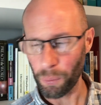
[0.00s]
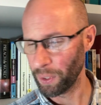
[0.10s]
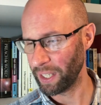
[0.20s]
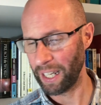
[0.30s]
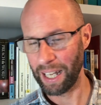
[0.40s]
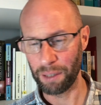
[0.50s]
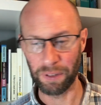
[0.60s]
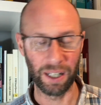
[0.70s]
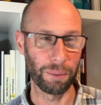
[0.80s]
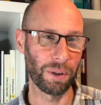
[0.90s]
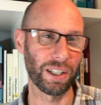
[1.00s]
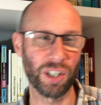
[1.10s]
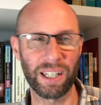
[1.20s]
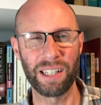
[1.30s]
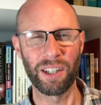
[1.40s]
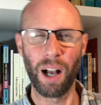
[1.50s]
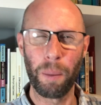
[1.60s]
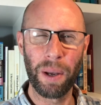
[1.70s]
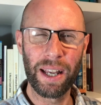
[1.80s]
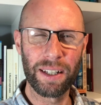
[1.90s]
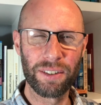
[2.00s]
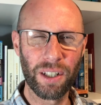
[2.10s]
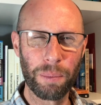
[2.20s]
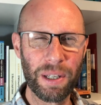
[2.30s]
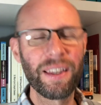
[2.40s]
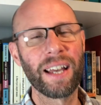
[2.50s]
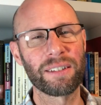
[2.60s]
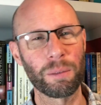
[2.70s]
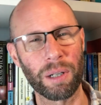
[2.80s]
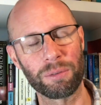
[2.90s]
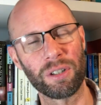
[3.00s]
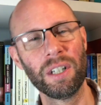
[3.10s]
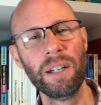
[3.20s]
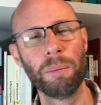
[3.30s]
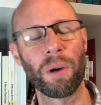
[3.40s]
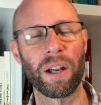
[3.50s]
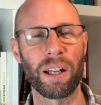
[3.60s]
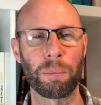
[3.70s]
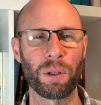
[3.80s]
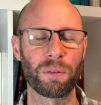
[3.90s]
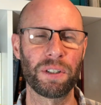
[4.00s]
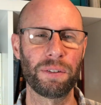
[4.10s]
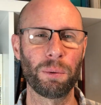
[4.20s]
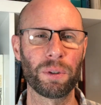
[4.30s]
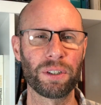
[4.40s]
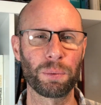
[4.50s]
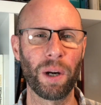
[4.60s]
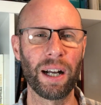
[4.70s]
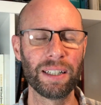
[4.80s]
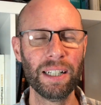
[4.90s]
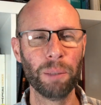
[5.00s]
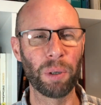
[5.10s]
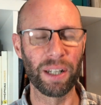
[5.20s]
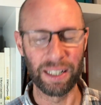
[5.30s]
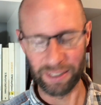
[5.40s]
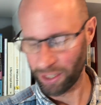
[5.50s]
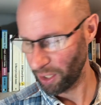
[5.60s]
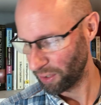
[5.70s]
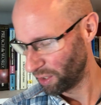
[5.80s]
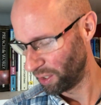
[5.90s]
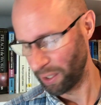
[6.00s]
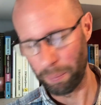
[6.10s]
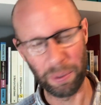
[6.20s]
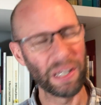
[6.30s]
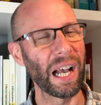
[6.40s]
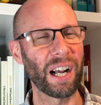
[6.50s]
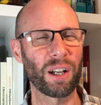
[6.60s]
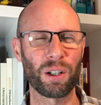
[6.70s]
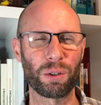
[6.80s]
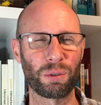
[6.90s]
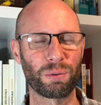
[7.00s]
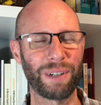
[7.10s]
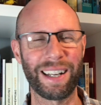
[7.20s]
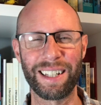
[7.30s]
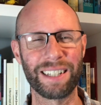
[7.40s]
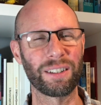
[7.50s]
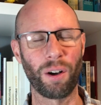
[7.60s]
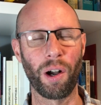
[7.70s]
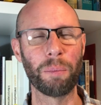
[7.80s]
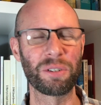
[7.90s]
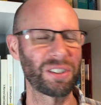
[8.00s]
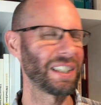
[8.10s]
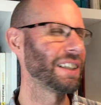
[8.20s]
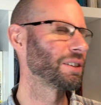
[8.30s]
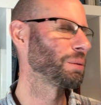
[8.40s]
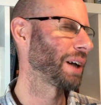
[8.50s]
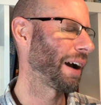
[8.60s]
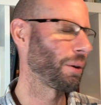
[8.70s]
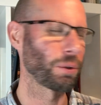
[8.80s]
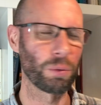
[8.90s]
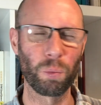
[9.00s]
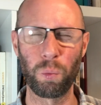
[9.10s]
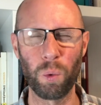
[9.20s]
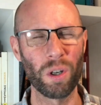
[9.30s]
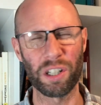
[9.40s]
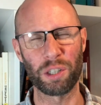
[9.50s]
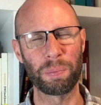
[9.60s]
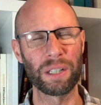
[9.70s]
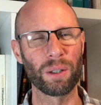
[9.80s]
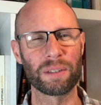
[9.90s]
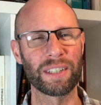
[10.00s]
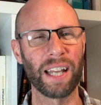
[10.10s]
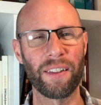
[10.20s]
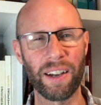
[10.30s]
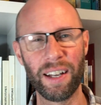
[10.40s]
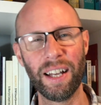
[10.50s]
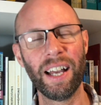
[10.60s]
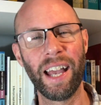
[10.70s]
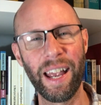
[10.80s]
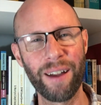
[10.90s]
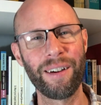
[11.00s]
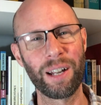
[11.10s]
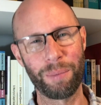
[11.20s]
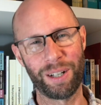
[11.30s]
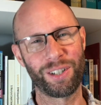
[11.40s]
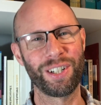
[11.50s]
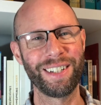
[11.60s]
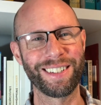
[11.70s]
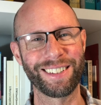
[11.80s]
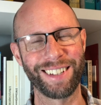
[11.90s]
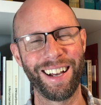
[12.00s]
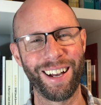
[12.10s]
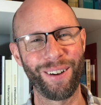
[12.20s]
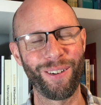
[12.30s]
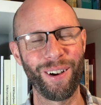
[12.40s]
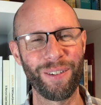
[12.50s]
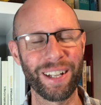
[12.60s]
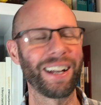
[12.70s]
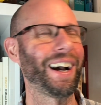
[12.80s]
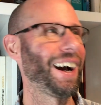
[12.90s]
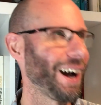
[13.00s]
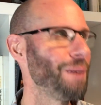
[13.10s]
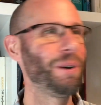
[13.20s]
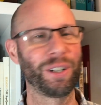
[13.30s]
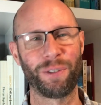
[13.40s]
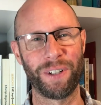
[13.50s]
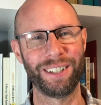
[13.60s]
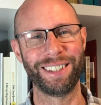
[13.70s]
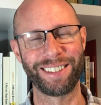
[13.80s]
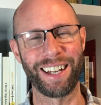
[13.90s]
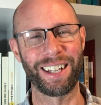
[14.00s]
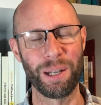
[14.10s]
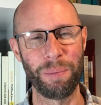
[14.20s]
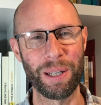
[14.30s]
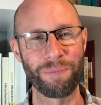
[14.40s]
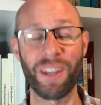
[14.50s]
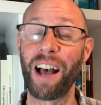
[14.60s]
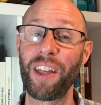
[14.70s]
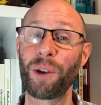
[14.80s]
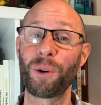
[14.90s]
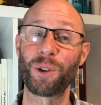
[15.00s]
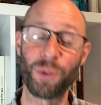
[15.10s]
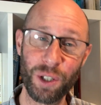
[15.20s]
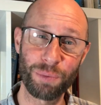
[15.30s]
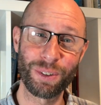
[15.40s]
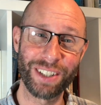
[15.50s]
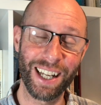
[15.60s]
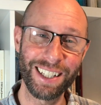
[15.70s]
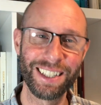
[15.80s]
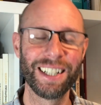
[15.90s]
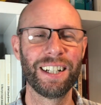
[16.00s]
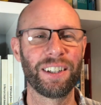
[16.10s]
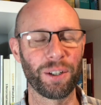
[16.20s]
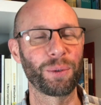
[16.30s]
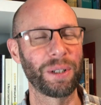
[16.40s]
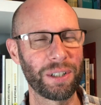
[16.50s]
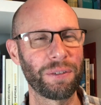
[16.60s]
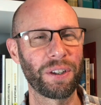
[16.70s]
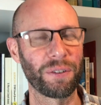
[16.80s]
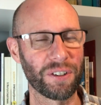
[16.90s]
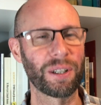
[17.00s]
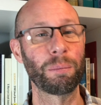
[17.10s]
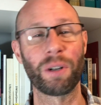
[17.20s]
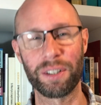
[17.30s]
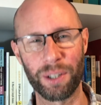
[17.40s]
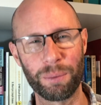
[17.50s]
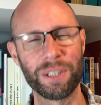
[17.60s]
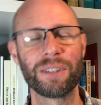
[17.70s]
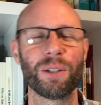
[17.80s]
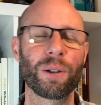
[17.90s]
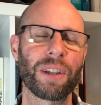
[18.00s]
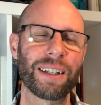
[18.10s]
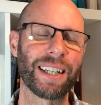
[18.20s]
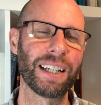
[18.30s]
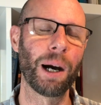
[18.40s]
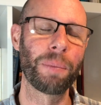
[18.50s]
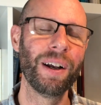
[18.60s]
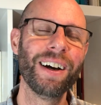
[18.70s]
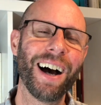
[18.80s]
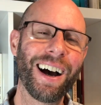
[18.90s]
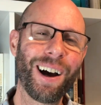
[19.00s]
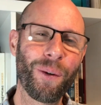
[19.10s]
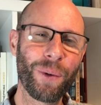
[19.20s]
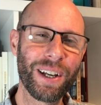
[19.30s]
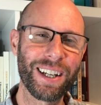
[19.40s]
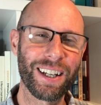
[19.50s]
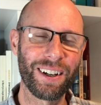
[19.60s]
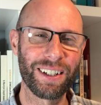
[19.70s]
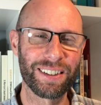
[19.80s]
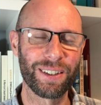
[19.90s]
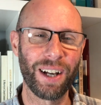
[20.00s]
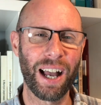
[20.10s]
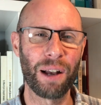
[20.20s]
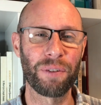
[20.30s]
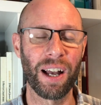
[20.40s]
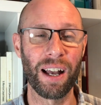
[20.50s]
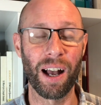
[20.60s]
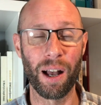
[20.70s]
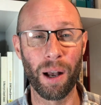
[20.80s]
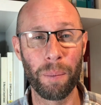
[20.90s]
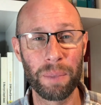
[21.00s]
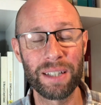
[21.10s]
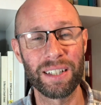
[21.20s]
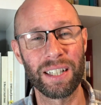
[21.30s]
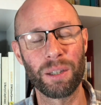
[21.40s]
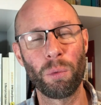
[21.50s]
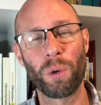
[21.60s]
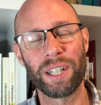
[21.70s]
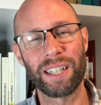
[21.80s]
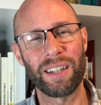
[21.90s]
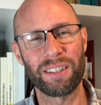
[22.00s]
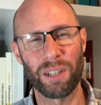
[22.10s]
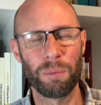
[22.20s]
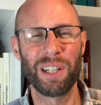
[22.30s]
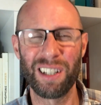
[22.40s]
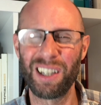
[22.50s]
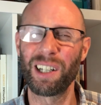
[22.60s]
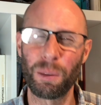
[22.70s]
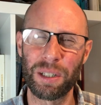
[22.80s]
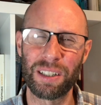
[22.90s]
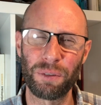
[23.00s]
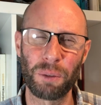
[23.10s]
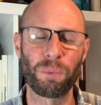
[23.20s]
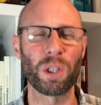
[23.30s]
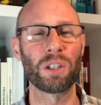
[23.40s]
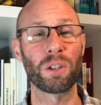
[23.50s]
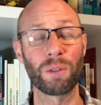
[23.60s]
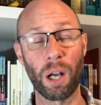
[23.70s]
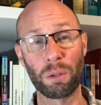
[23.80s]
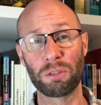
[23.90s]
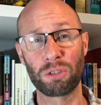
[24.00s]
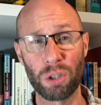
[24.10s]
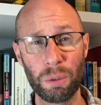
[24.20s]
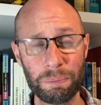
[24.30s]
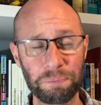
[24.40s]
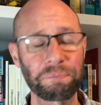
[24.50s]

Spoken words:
We're going to have Mark and Jackie and the RPA is going to be there, so you'll be able to buy a cup of coffee if you want as well. But it's just going to be a cracking time, singing some carols, worshipping God together, hearing about Jesus arriving. How much fun is that going to be? And then on Christmas Day, the 25th of December, I don't need to look that date up, we're going to have a meeting in the morning. Now that's going to be a little bit different. We're going to do that on Zoom.